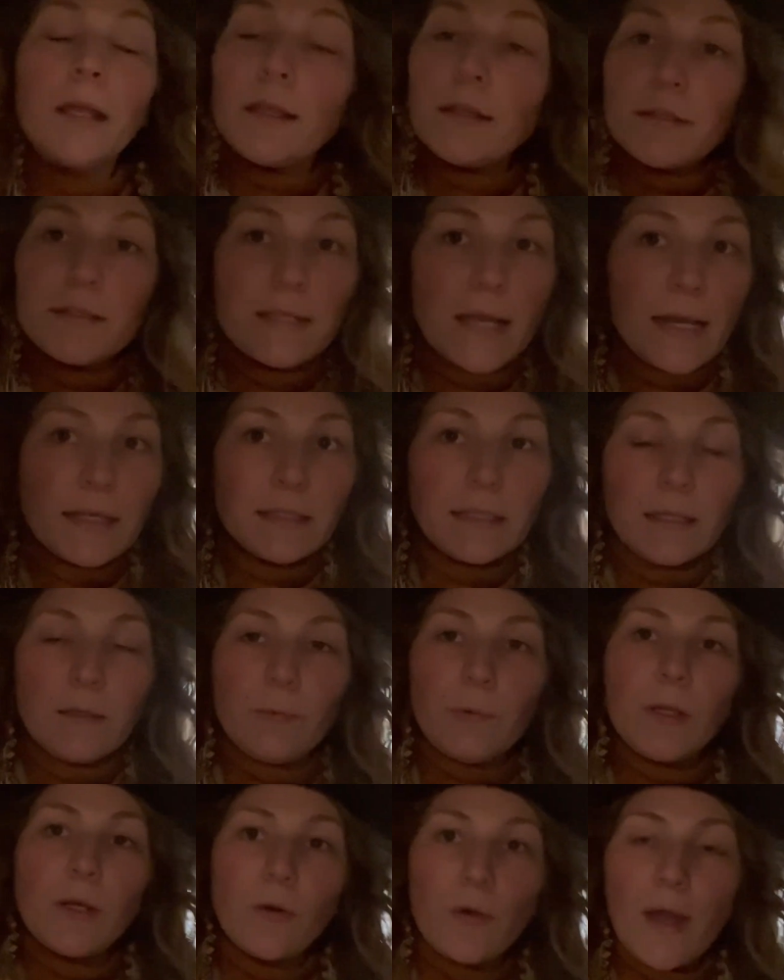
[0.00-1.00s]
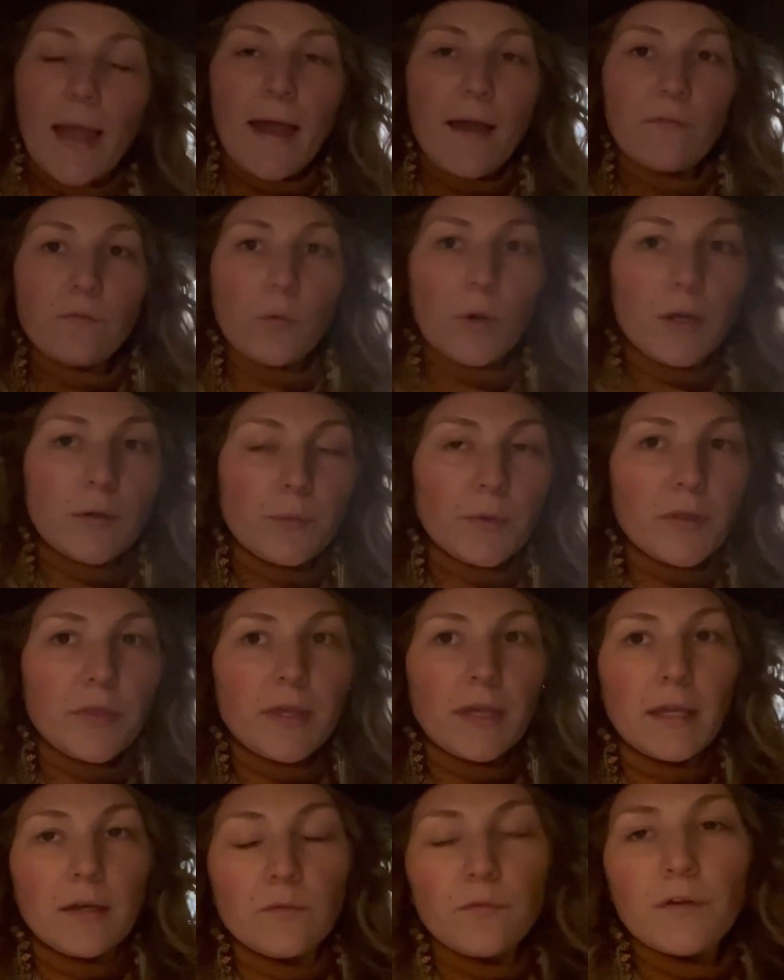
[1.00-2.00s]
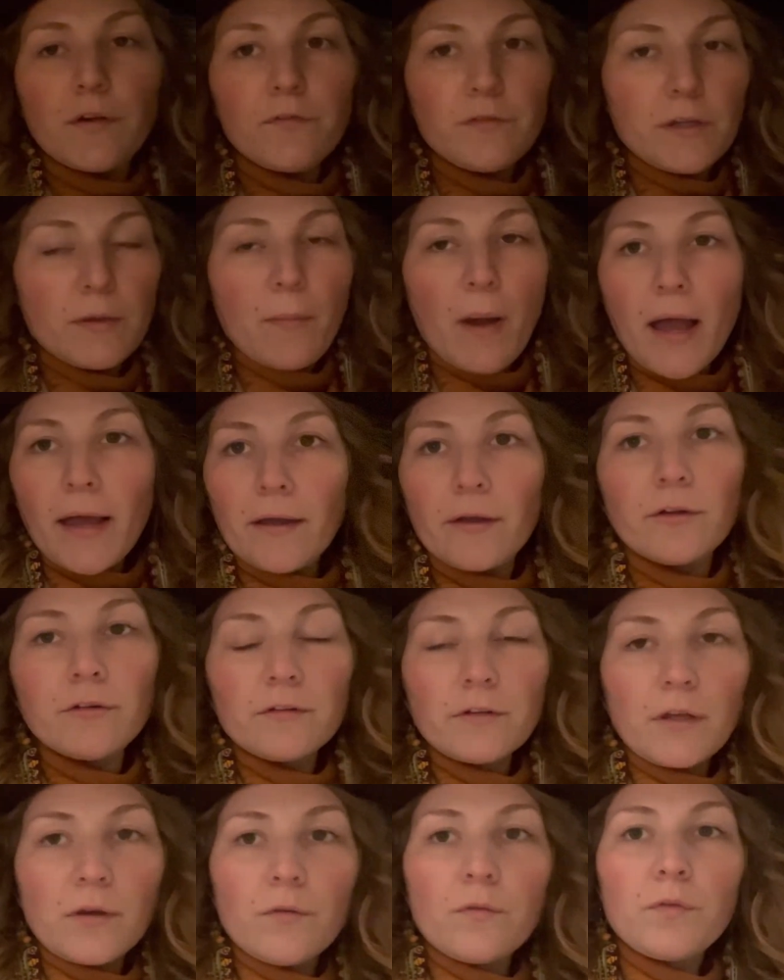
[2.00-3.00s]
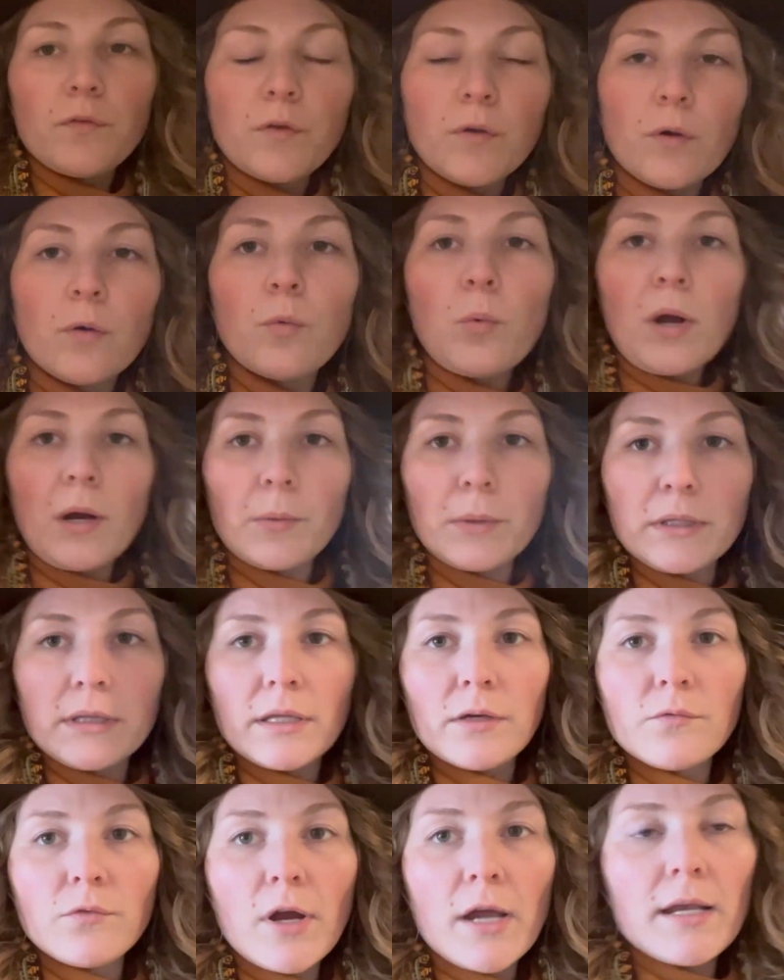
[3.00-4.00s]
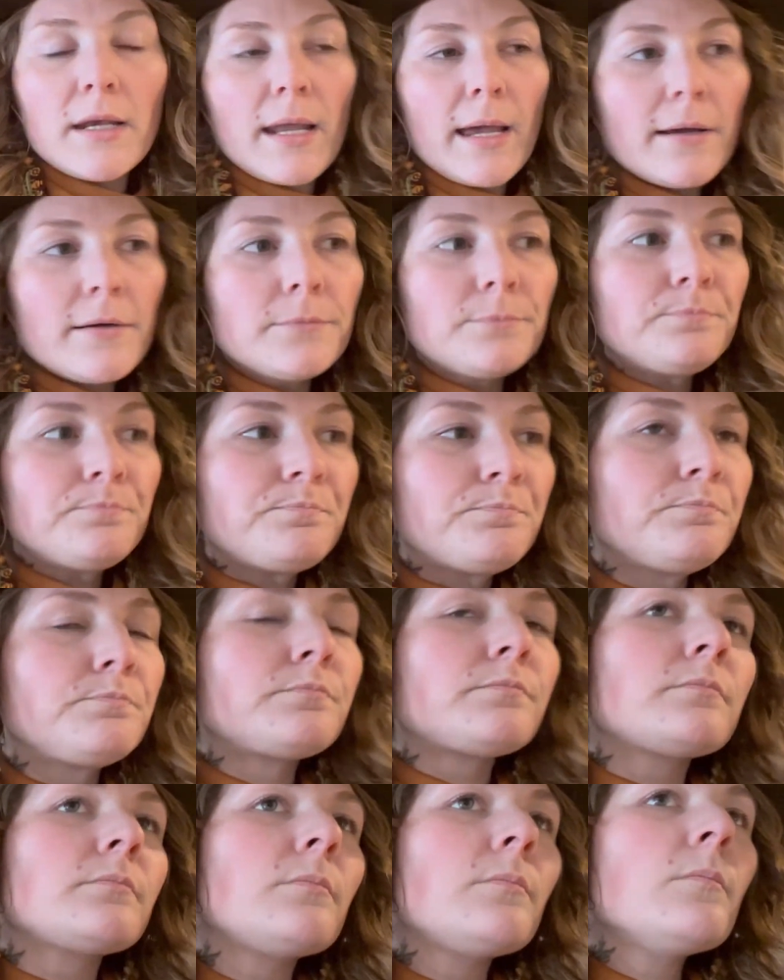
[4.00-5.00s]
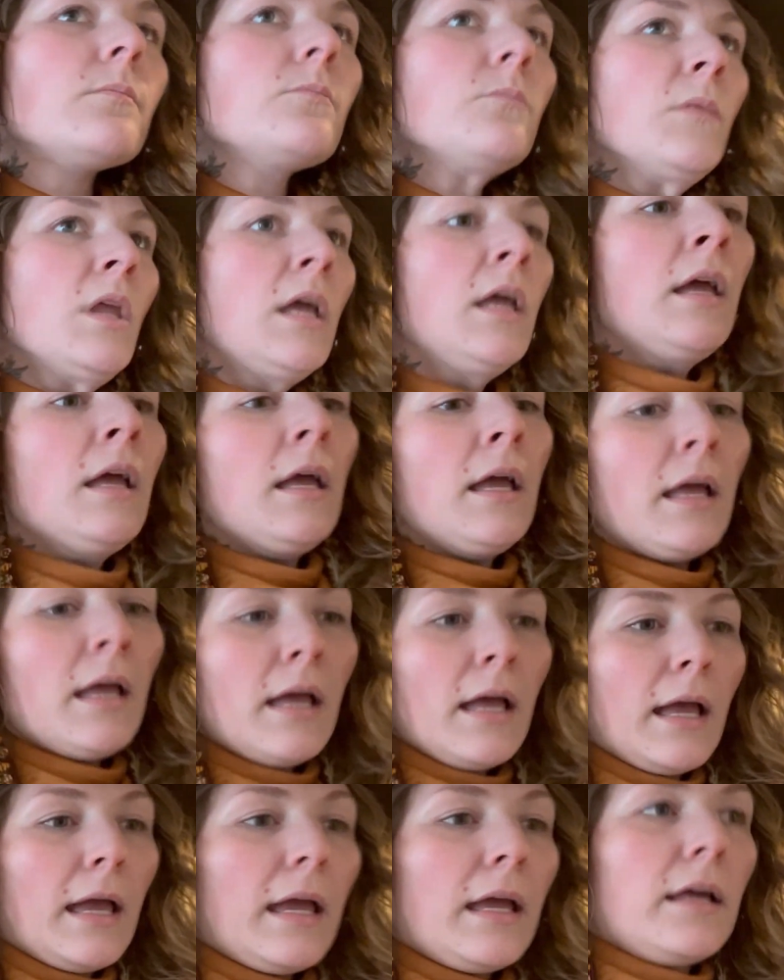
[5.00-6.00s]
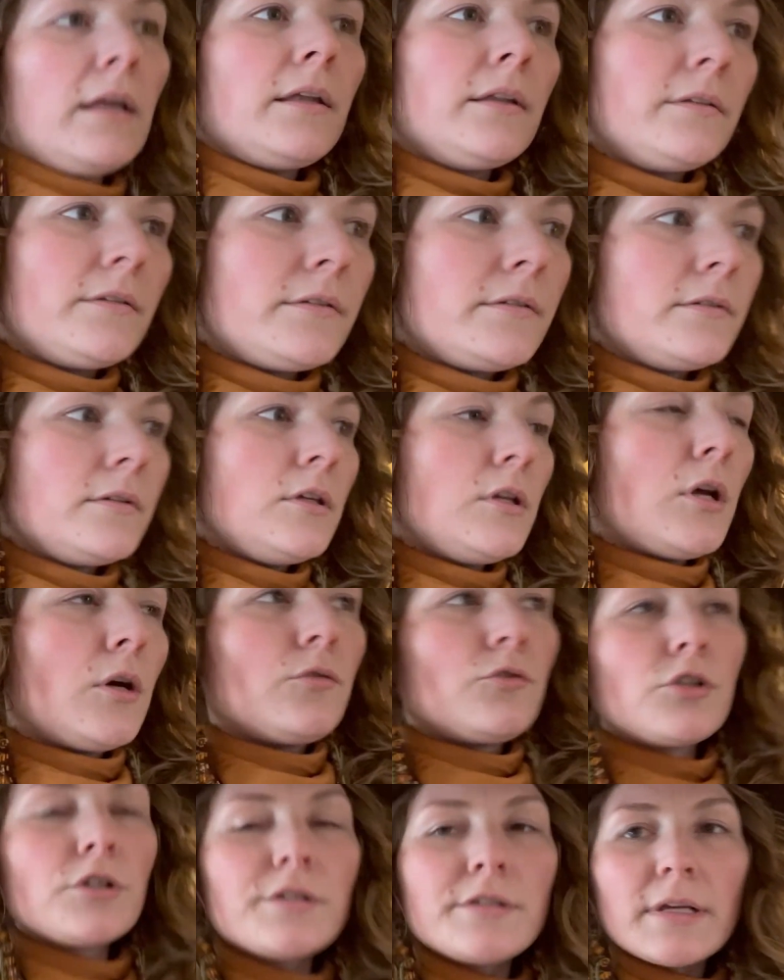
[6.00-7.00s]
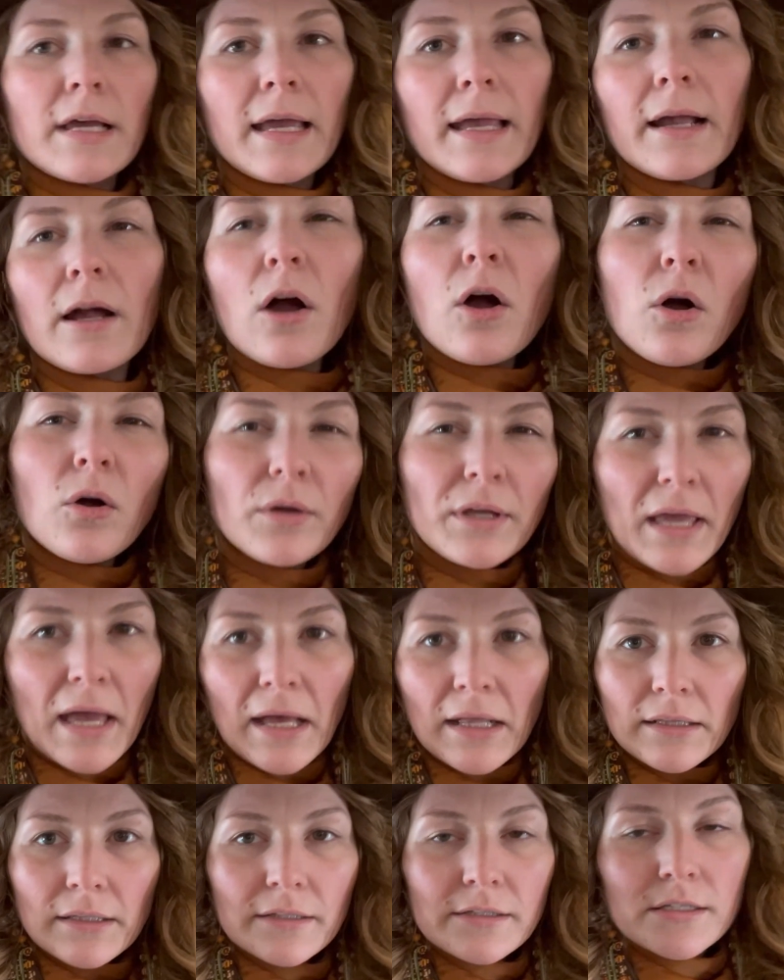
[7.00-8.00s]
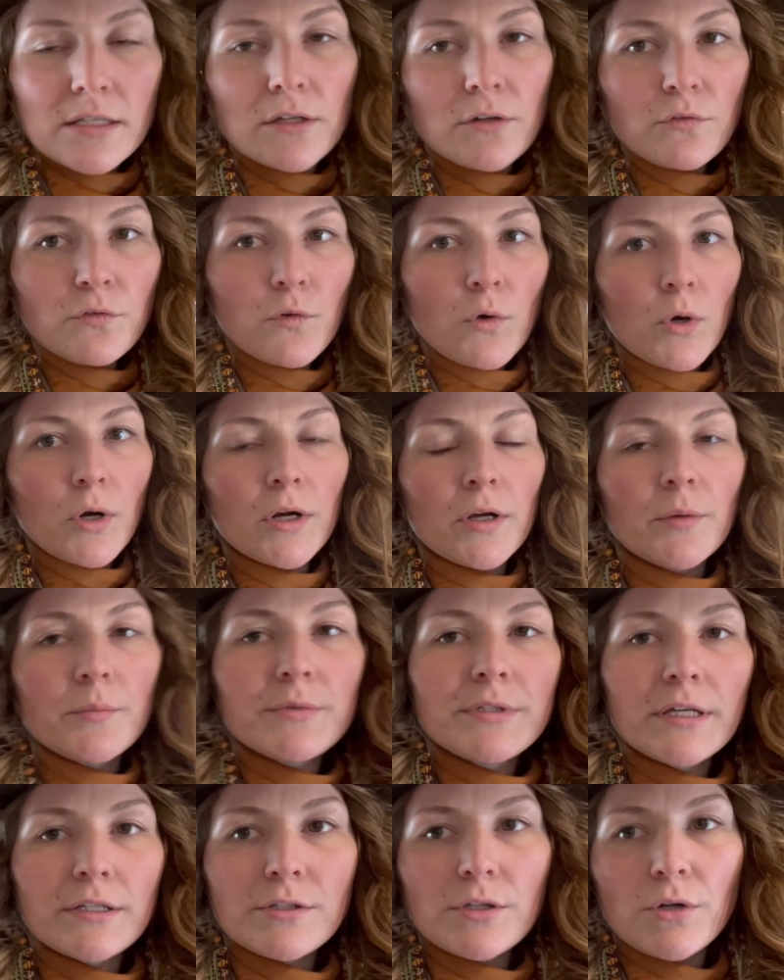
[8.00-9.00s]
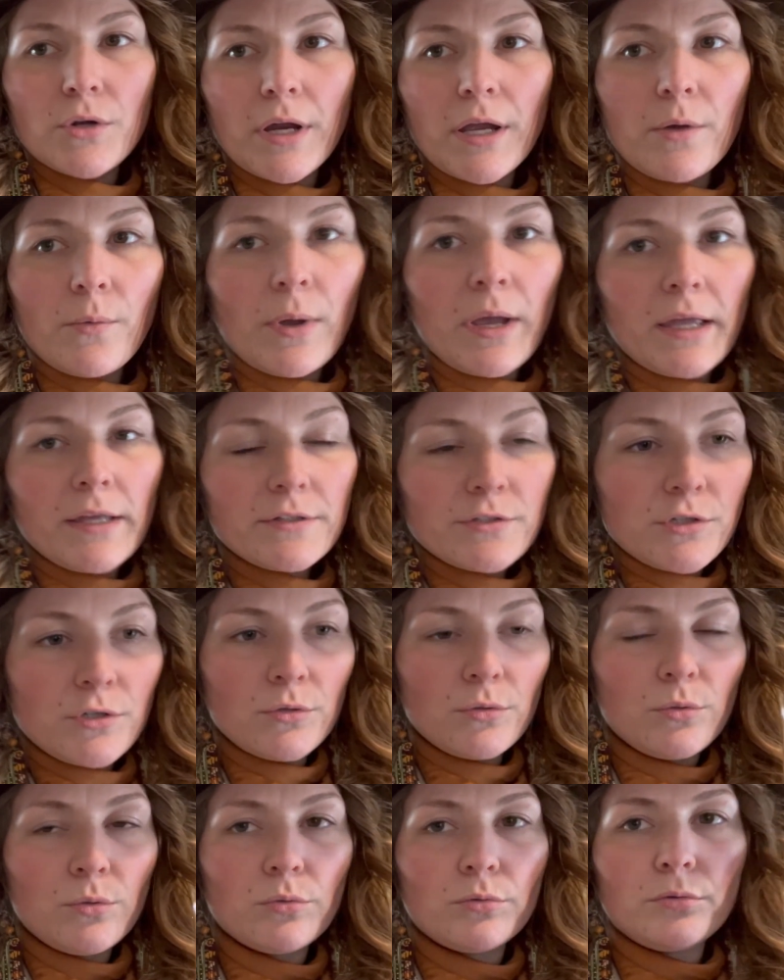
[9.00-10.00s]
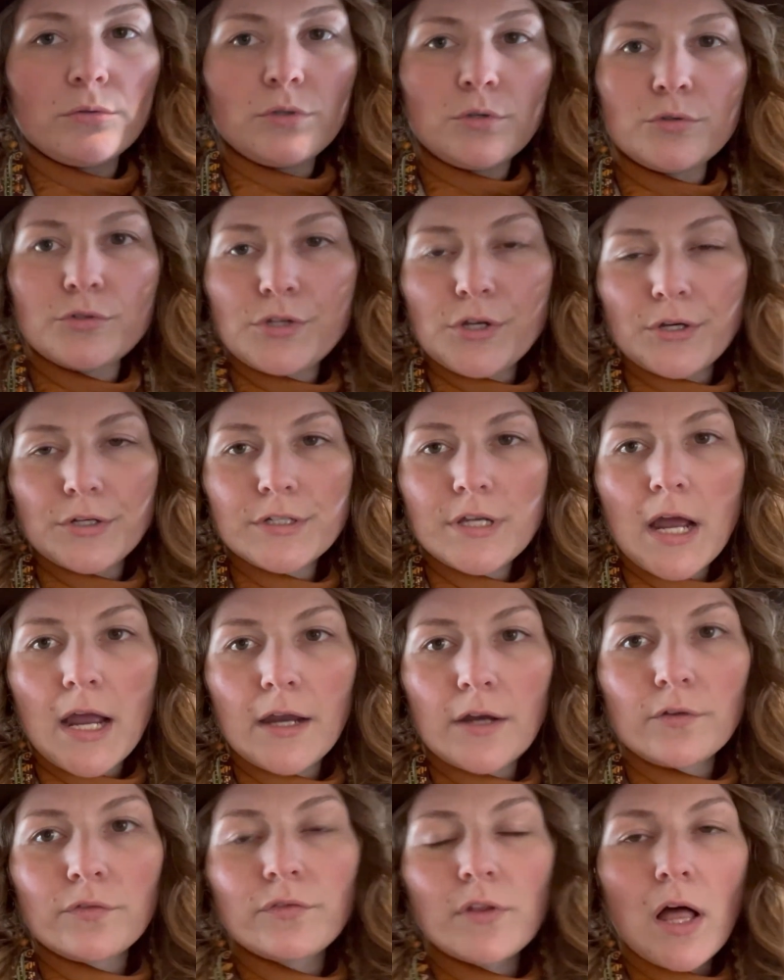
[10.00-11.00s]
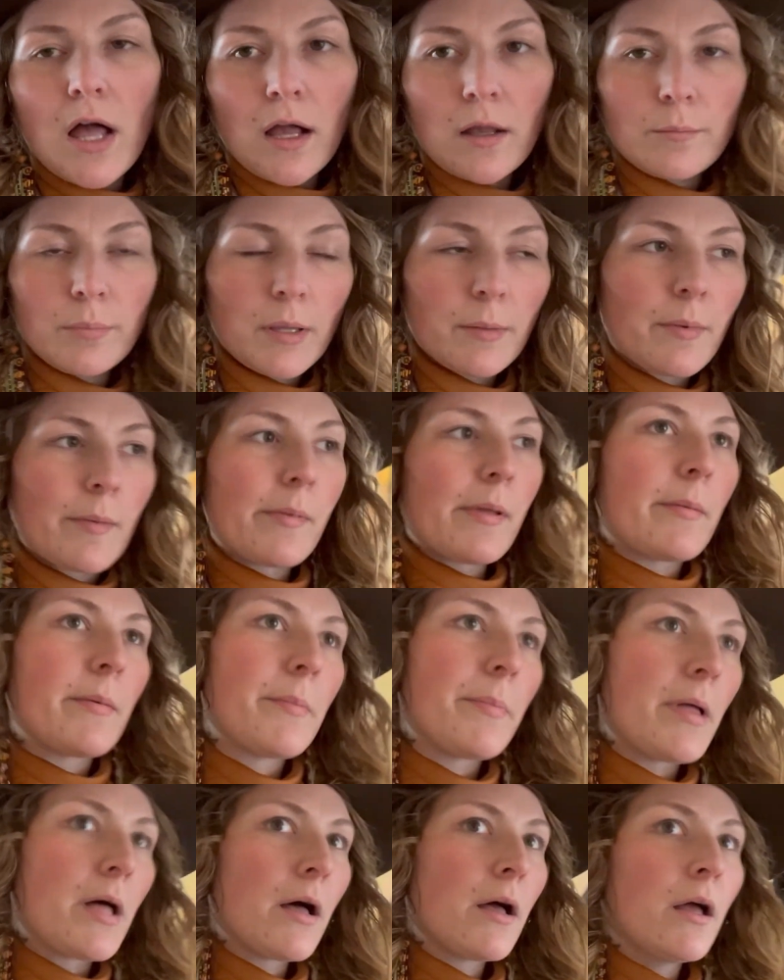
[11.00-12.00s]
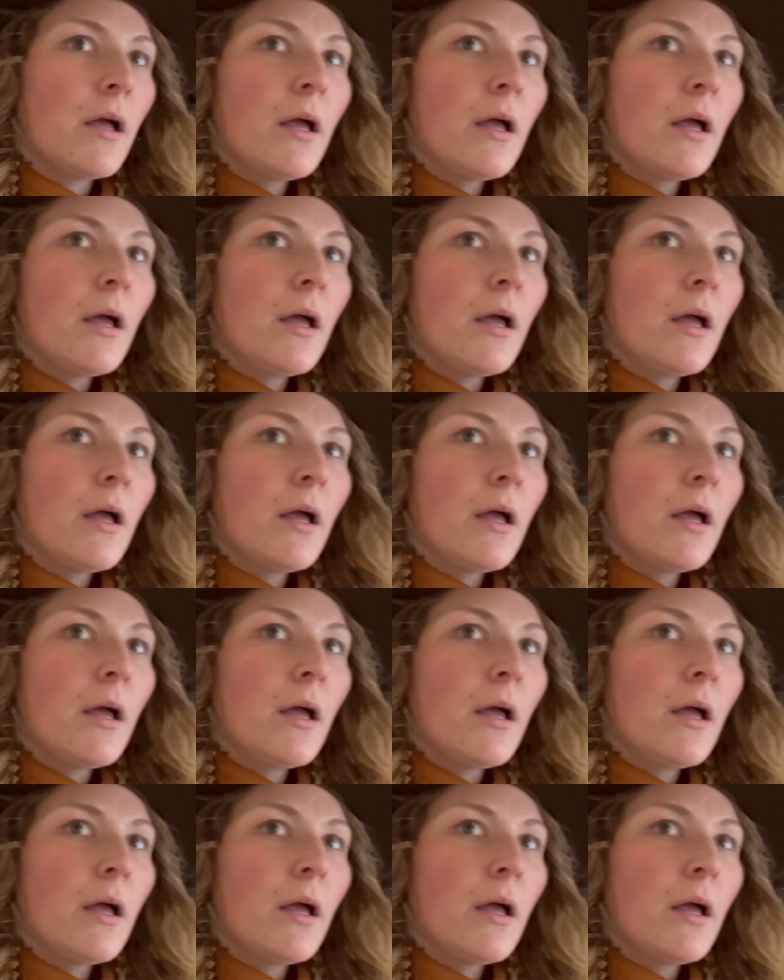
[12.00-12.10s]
Sadly, we don't have one within 50 miles of where we live right now. And, just saying, oh yeah, listen to forums, that's a great way to lose your entire flock, blah, blah, blah, blah, blah.